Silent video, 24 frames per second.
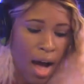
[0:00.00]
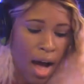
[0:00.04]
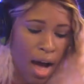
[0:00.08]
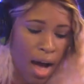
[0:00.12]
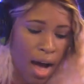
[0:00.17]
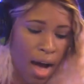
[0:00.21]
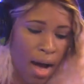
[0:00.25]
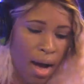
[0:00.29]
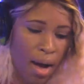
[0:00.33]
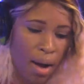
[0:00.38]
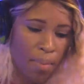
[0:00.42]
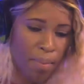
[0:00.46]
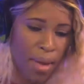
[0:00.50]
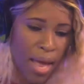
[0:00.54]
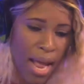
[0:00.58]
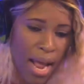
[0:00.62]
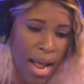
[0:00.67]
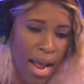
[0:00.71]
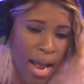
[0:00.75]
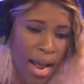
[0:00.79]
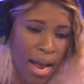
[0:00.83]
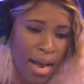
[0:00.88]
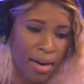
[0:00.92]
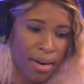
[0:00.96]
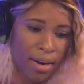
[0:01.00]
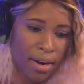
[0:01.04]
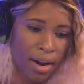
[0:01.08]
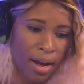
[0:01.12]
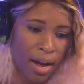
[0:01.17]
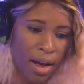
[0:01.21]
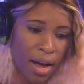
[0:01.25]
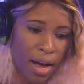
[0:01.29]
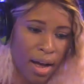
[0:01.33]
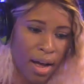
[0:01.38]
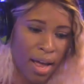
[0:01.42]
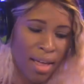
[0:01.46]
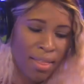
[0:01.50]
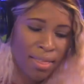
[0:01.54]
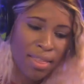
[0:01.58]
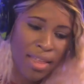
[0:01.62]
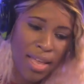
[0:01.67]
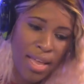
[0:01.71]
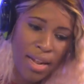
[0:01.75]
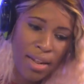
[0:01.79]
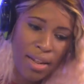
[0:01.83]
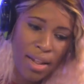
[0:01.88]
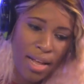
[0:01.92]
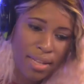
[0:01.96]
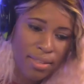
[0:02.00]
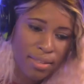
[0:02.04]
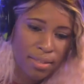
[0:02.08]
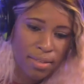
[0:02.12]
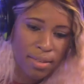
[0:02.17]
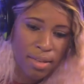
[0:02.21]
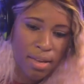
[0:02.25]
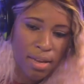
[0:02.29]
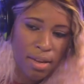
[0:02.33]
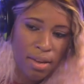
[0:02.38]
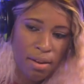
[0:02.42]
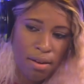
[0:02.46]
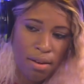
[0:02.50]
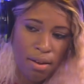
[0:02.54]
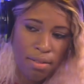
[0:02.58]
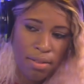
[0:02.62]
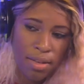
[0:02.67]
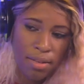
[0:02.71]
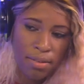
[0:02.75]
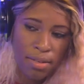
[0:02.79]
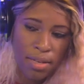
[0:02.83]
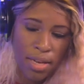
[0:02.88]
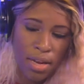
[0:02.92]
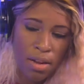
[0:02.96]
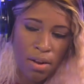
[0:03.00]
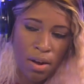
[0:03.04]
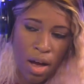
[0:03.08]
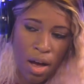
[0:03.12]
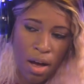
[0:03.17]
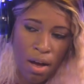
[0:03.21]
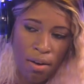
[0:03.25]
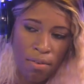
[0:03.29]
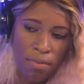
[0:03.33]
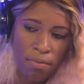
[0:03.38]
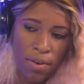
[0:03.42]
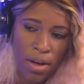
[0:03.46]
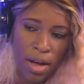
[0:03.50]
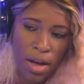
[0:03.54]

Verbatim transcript: And then that scene, the scene of...